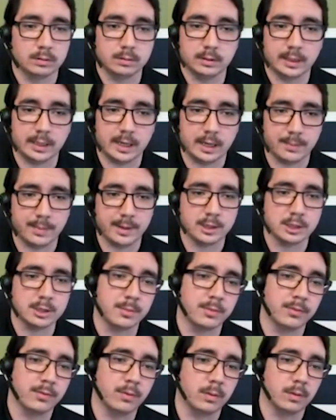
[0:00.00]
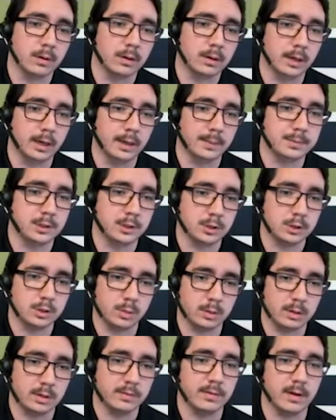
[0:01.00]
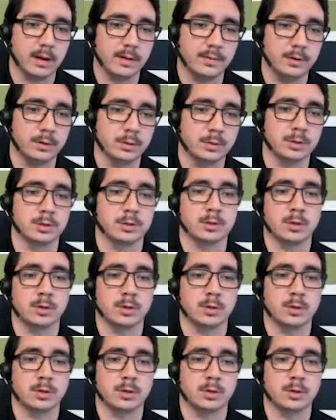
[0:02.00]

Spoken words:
like I mentioned before, up to 25 users